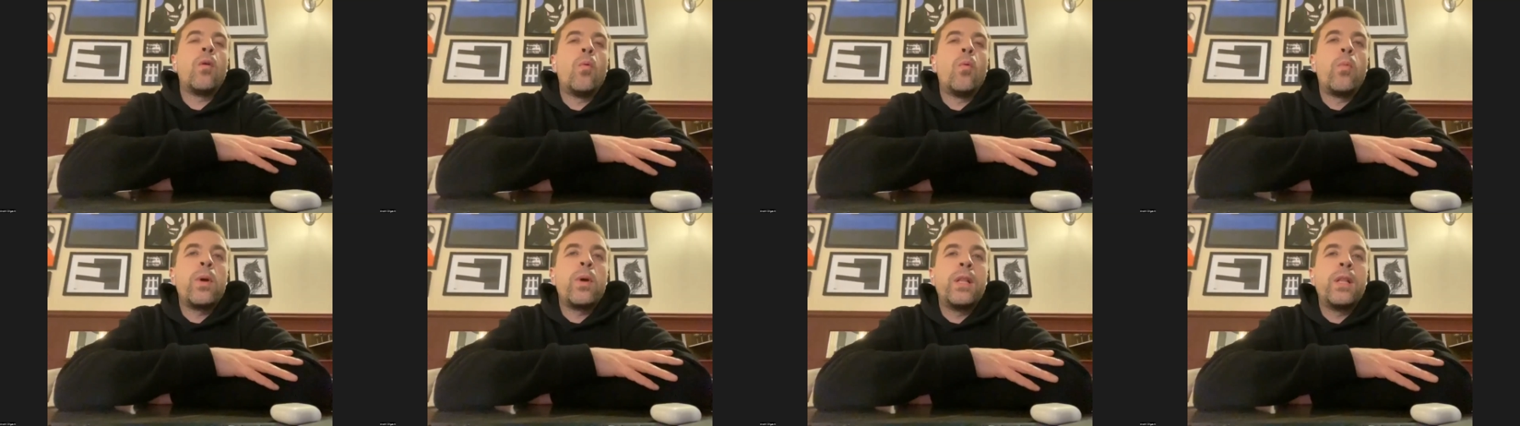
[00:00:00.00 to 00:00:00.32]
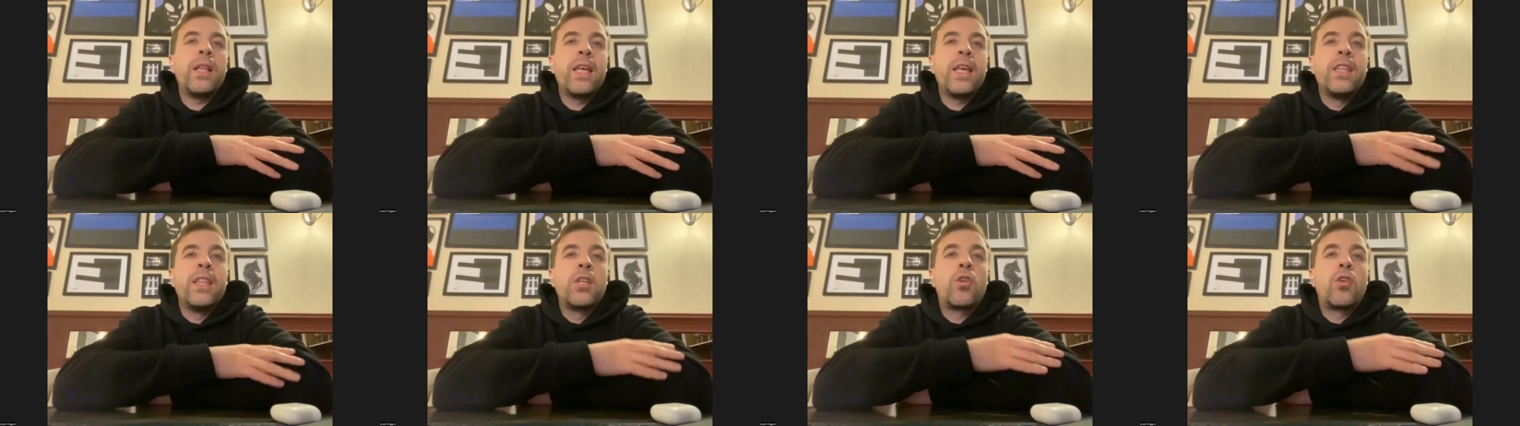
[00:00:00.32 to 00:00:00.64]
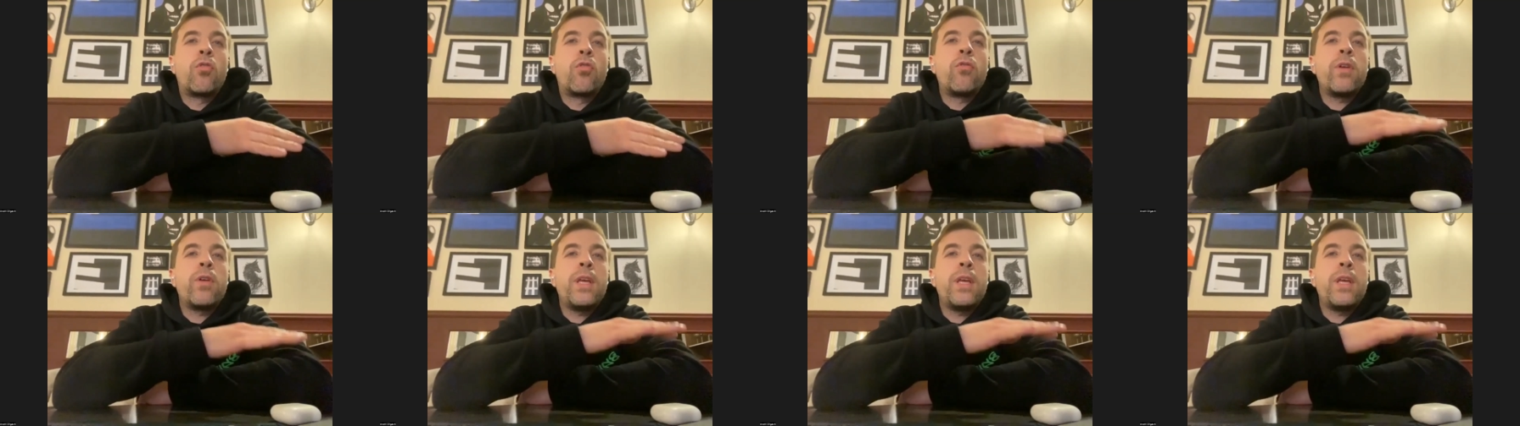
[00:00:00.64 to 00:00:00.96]
will
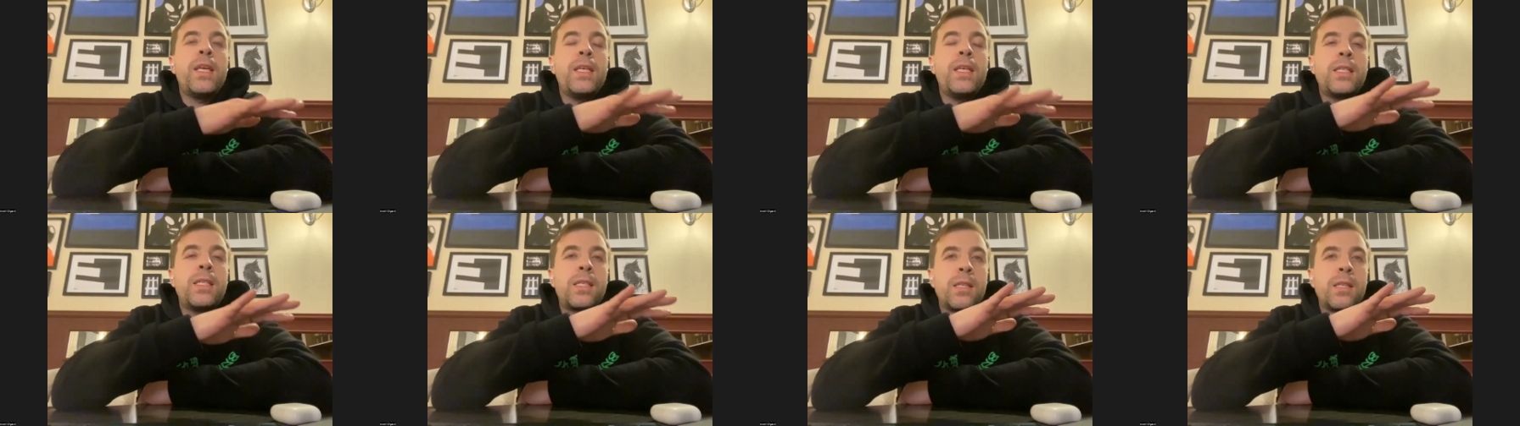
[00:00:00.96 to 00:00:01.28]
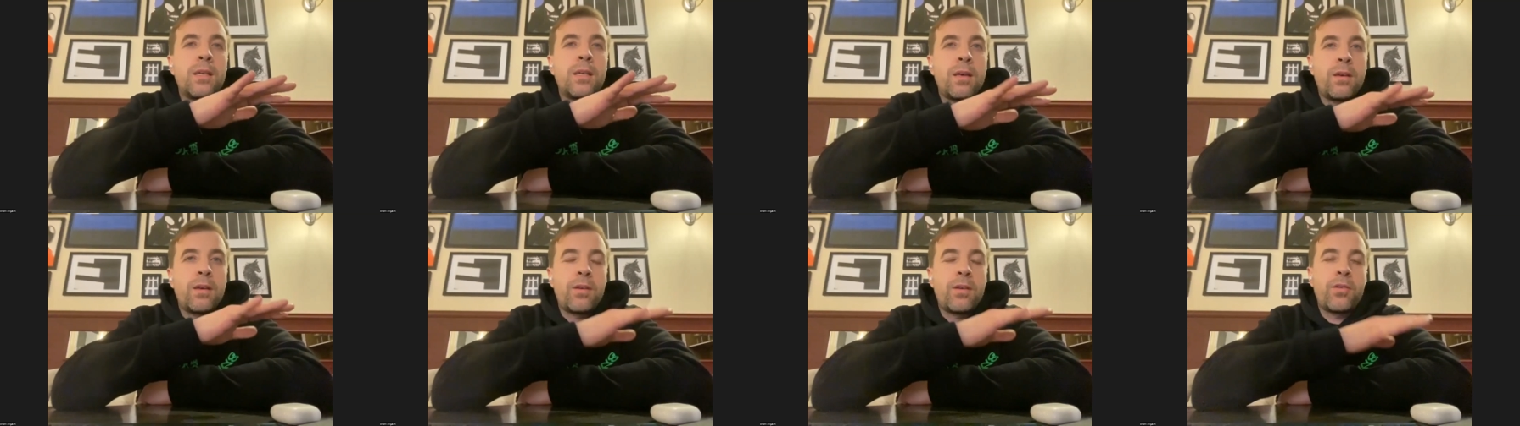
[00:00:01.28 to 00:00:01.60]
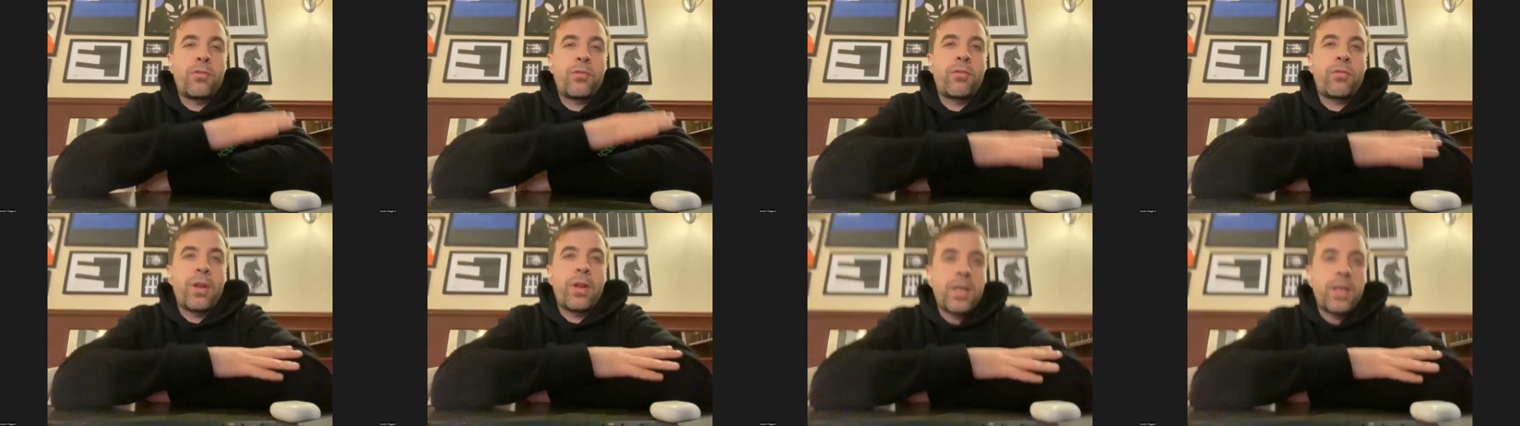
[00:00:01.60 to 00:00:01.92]
increase the
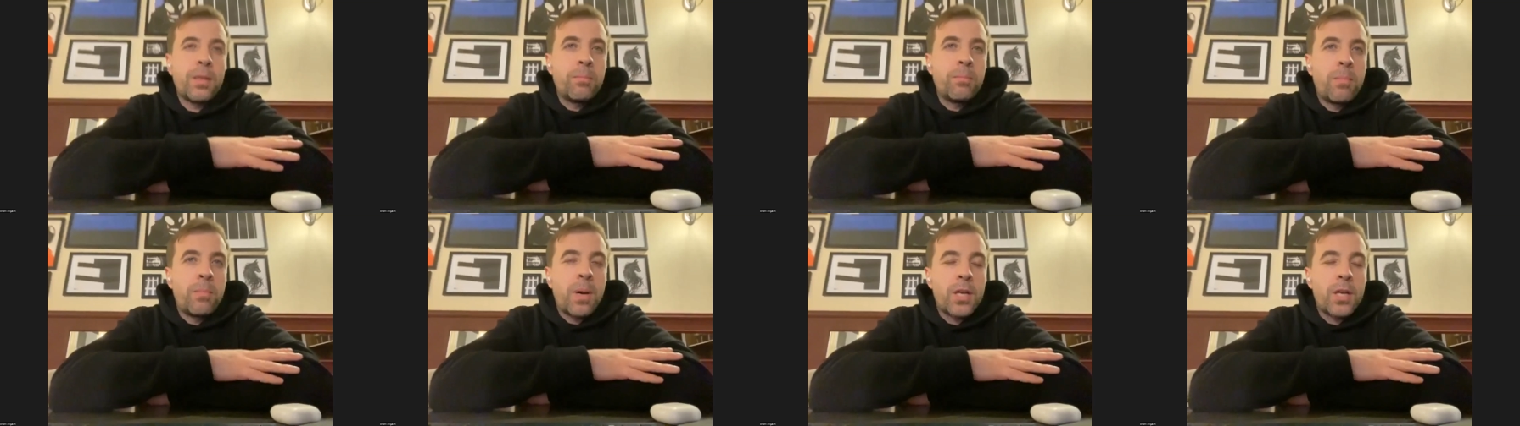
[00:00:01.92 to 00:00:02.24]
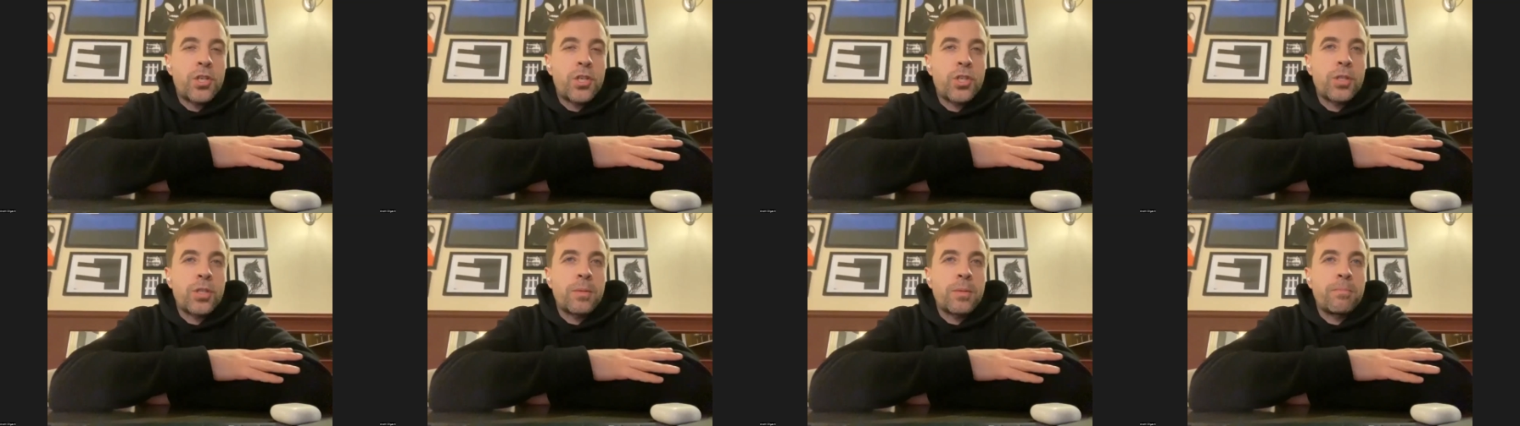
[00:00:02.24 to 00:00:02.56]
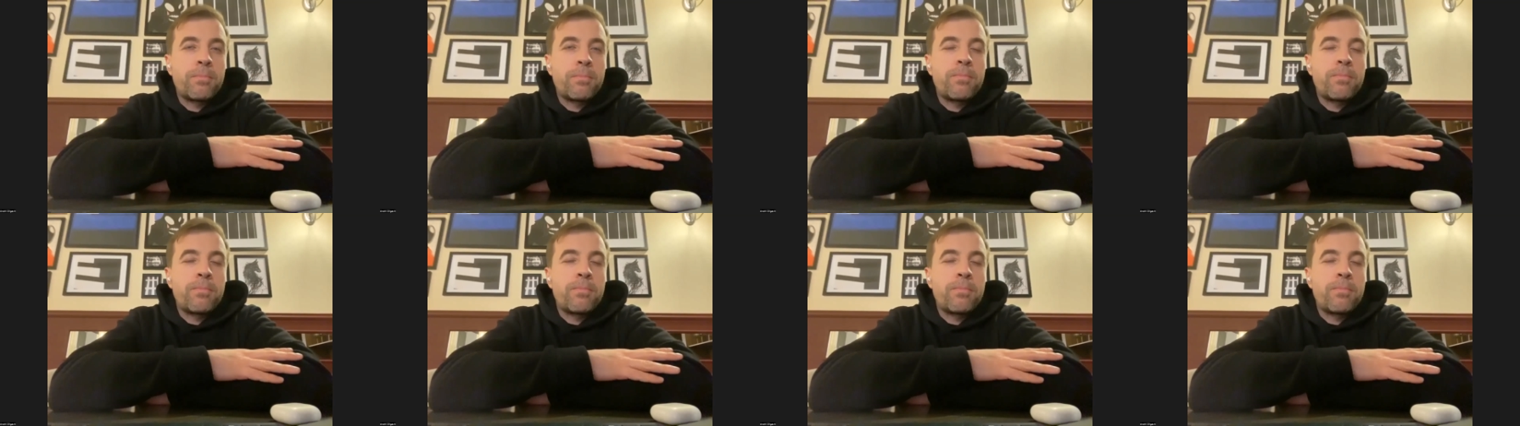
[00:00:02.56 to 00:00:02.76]
Ukrainian budget.